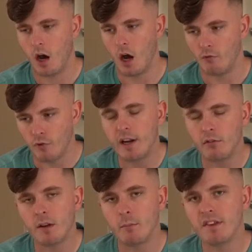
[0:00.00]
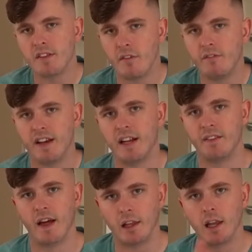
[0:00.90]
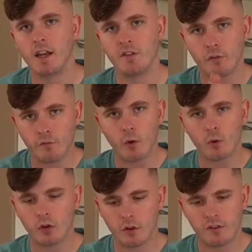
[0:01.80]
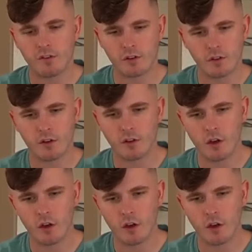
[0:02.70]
I really, really miss that feeling, that laser focus,